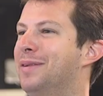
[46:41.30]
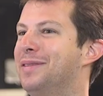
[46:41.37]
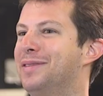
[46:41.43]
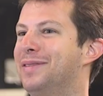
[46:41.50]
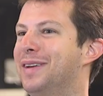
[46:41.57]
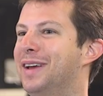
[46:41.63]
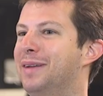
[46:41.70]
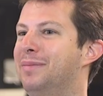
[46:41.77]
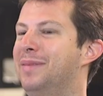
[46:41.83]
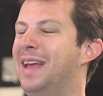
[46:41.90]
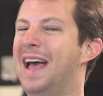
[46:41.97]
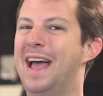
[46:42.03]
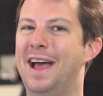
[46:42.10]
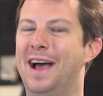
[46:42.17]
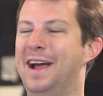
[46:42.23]
it was fine.
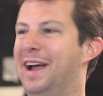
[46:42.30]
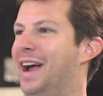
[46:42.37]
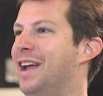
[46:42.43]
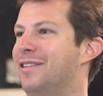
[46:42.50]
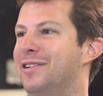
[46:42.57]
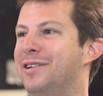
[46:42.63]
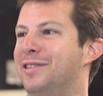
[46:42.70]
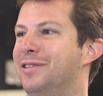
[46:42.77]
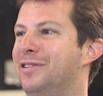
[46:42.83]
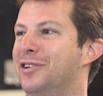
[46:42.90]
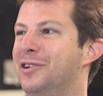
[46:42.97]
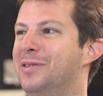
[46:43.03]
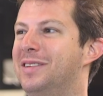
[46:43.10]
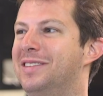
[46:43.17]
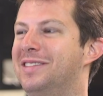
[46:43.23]
Yeah, I, I, I agree with you
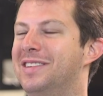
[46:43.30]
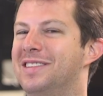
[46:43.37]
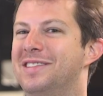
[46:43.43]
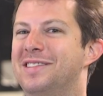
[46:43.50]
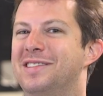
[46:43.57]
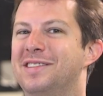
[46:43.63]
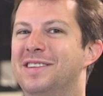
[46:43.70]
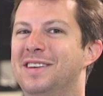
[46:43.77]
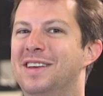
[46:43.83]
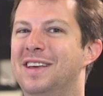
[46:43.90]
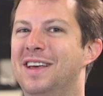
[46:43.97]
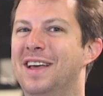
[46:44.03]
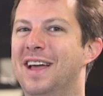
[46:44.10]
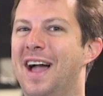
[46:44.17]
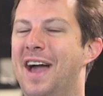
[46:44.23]
too. It's just,
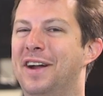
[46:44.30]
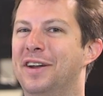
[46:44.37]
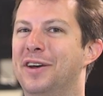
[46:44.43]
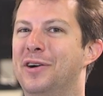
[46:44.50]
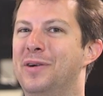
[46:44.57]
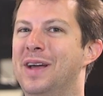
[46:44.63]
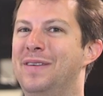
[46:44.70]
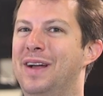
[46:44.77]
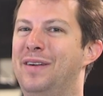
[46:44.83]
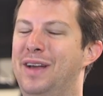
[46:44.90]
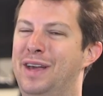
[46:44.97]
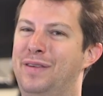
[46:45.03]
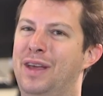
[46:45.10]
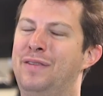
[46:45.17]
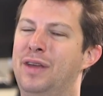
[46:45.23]
I don't know, if
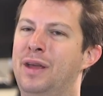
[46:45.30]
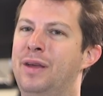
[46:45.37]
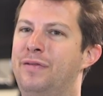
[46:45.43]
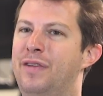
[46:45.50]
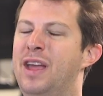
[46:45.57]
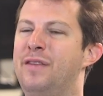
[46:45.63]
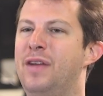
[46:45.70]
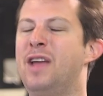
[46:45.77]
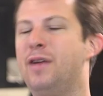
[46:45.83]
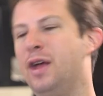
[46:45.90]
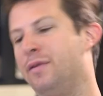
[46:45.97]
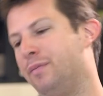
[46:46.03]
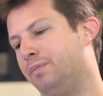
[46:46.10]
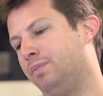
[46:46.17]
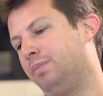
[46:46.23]
if if if if, if,
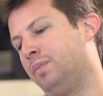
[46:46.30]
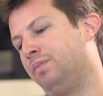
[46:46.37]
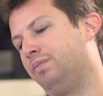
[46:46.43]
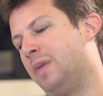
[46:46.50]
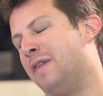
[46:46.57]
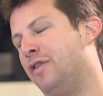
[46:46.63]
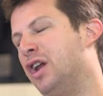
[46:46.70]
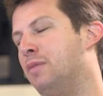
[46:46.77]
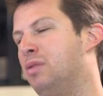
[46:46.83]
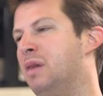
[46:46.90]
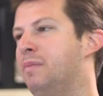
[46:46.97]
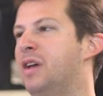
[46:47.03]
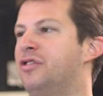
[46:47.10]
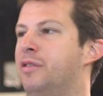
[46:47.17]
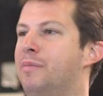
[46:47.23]
if you're gonna
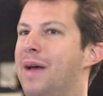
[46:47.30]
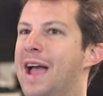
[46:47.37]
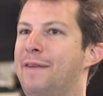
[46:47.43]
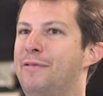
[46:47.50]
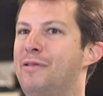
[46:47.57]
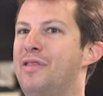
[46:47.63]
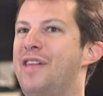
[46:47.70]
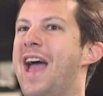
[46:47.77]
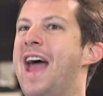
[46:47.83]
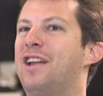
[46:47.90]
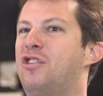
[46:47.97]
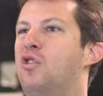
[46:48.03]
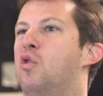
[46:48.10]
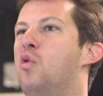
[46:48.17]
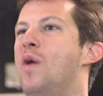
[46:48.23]
bring Benjen back for
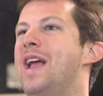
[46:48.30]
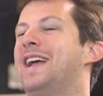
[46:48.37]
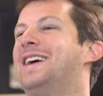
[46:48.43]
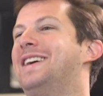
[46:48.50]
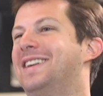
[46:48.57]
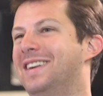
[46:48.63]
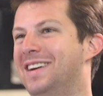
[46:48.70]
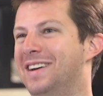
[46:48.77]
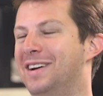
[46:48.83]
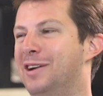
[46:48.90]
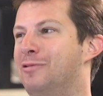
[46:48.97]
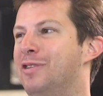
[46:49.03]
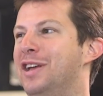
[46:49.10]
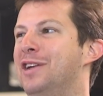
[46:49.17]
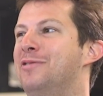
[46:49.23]
that quick
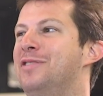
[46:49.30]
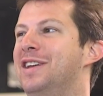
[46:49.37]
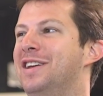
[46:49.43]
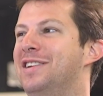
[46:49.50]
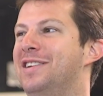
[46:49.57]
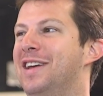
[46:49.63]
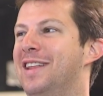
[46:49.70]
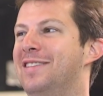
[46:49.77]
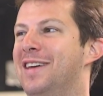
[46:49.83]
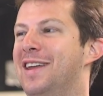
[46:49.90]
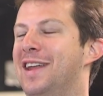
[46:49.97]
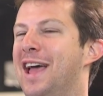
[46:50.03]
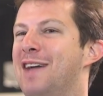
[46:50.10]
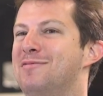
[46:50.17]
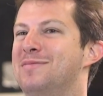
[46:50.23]
a reunion and
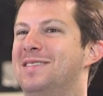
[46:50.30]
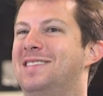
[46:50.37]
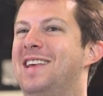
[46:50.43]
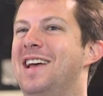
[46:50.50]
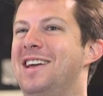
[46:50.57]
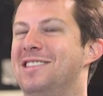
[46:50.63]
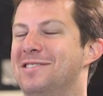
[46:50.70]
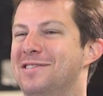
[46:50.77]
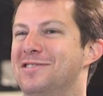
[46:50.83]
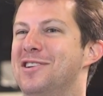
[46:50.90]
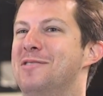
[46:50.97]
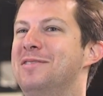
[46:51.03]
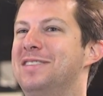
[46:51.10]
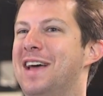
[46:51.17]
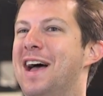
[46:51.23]
then have him say there's
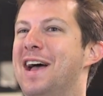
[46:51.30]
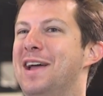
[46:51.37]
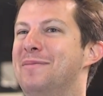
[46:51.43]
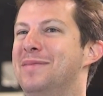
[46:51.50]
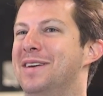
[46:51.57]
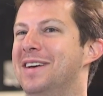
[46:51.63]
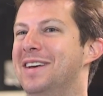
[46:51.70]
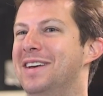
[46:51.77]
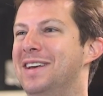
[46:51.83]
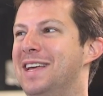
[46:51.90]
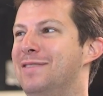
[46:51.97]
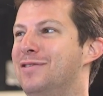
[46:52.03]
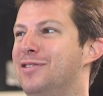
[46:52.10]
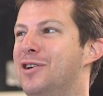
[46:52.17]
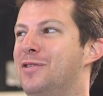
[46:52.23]
no time,
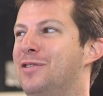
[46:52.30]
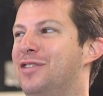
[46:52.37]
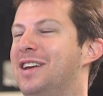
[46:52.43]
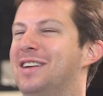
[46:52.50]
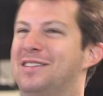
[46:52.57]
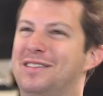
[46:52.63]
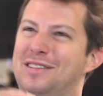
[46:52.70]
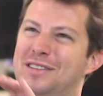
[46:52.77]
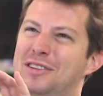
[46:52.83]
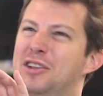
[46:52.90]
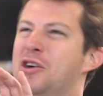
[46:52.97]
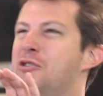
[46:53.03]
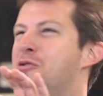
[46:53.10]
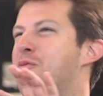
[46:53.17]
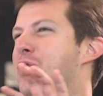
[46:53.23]
even though there's like a
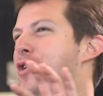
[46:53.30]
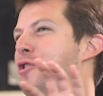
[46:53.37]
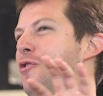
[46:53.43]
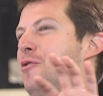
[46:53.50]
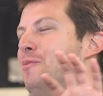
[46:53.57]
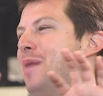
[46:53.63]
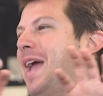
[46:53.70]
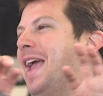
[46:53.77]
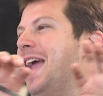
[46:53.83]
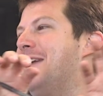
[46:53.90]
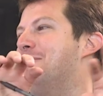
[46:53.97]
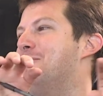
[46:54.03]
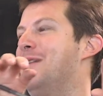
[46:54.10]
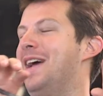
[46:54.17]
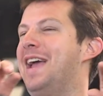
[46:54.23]
slow mo
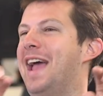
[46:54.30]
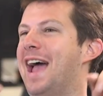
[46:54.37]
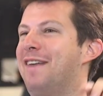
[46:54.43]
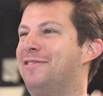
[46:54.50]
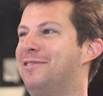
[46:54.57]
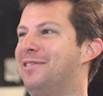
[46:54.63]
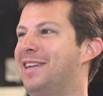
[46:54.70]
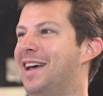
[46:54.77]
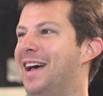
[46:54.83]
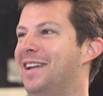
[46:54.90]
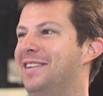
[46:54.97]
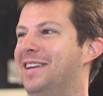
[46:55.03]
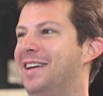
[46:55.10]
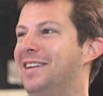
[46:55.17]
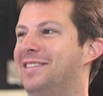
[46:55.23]
pan away after that,
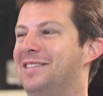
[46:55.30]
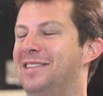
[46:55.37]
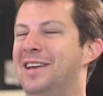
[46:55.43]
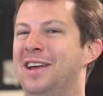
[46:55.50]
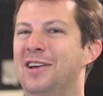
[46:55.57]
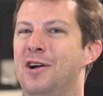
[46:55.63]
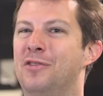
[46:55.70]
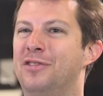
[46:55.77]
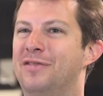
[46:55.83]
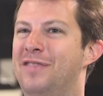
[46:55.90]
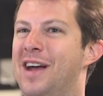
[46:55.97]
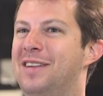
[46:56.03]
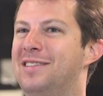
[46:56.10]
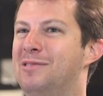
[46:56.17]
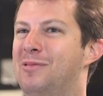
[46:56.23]
and he has, like goes and
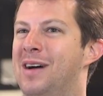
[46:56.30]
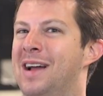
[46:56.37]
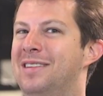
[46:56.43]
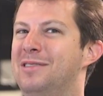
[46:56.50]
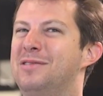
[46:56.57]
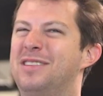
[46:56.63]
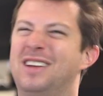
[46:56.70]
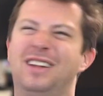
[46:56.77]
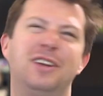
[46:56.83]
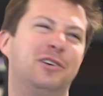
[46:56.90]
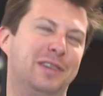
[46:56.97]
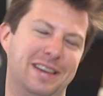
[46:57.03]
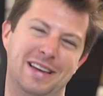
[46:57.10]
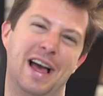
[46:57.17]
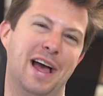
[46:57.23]
fights the wife. There was
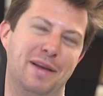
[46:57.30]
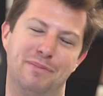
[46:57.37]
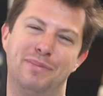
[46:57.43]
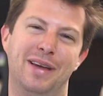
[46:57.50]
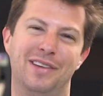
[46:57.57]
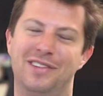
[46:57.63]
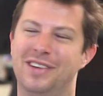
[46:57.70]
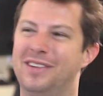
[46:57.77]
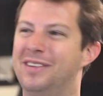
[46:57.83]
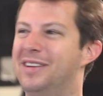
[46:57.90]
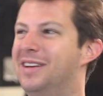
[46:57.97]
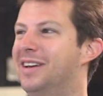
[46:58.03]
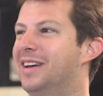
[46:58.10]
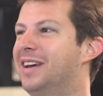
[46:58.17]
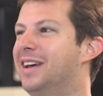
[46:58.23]
clearly time, Benjen.
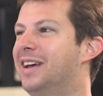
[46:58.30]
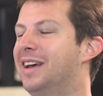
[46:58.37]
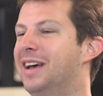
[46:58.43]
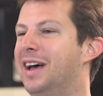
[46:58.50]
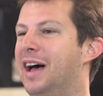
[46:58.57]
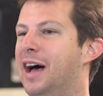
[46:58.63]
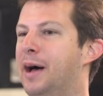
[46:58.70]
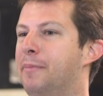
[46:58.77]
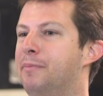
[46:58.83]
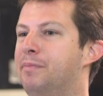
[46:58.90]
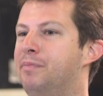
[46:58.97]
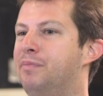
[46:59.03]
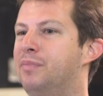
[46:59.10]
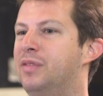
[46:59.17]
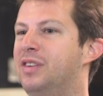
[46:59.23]
Yeah.
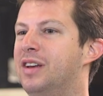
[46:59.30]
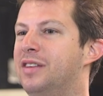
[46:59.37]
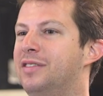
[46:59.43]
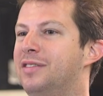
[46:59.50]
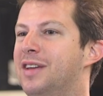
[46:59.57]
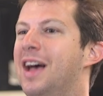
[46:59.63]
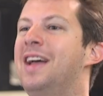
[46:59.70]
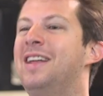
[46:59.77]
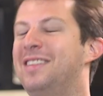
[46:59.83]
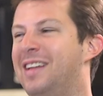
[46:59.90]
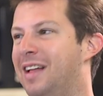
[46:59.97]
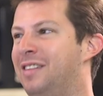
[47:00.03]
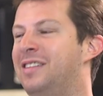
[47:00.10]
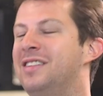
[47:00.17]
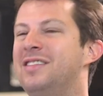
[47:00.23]
Um, just, eh, eh,
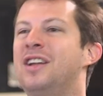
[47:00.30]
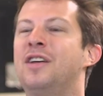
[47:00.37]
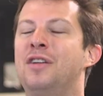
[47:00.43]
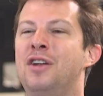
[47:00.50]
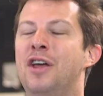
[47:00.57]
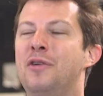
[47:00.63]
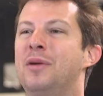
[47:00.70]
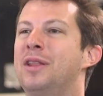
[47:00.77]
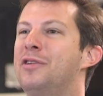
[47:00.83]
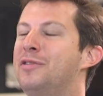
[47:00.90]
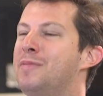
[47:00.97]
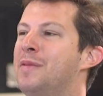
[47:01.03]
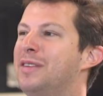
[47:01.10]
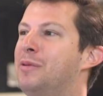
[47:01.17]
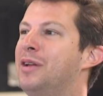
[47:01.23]
just another one of
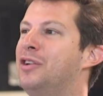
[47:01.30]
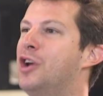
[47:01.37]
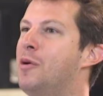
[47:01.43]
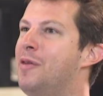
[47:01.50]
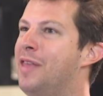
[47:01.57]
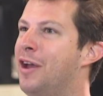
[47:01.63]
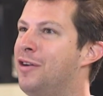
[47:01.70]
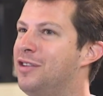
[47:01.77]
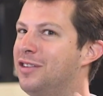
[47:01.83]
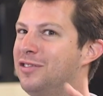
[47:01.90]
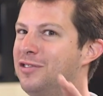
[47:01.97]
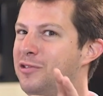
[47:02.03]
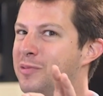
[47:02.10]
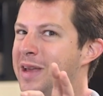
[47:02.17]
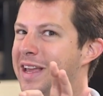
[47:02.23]
those moments. I want to go in there and
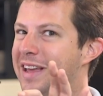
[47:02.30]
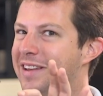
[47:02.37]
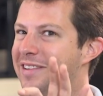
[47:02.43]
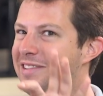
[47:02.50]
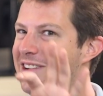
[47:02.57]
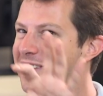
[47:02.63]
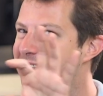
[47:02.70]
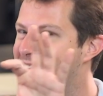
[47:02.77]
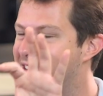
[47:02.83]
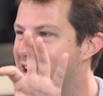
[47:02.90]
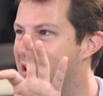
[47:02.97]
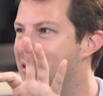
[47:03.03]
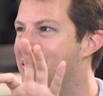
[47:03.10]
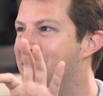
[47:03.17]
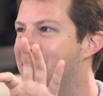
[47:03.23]
just tweak it just
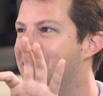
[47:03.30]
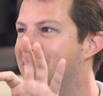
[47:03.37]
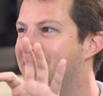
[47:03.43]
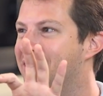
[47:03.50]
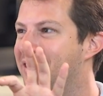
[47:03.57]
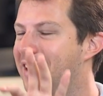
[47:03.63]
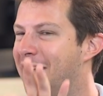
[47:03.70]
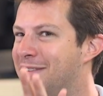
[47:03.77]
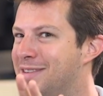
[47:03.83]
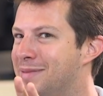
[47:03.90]
so to have